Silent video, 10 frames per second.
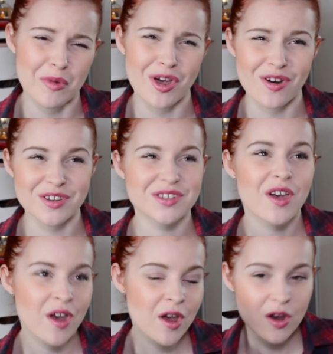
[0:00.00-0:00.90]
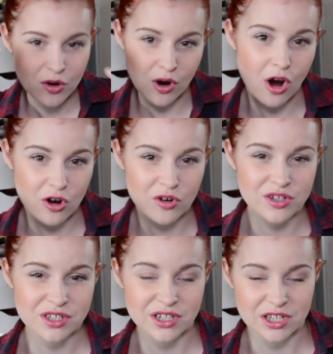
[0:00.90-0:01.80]
on my eyes.
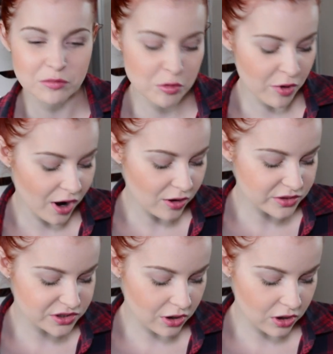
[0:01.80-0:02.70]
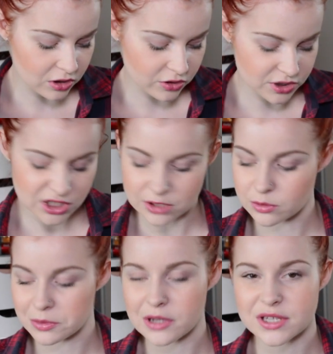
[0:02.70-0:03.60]
Underneath my brows, to highlight
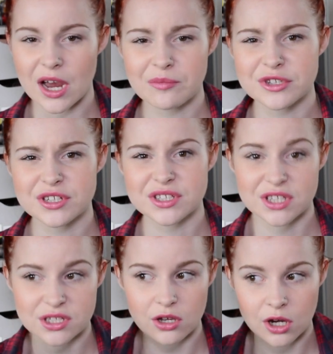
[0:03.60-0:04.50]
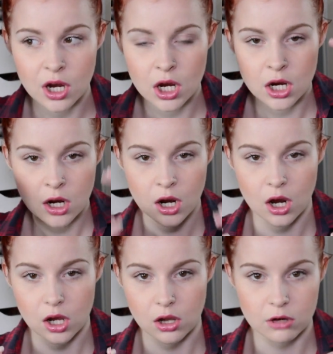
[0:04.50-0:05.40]
underneath my brows. I haven't been using this like
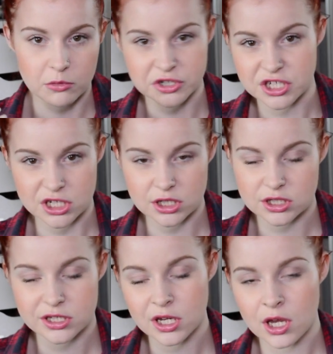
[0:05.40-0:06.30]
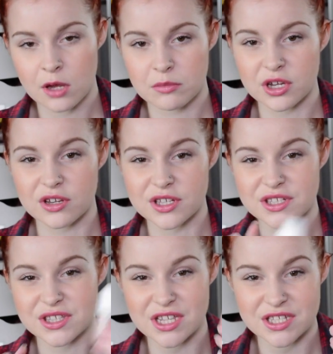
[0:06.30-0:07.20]
along my cheeks
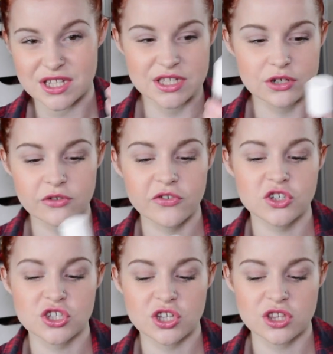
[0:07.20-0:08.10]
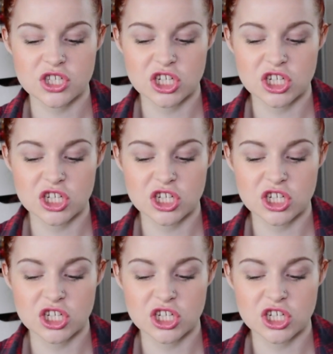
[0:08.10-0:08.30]
because this is enough for just on the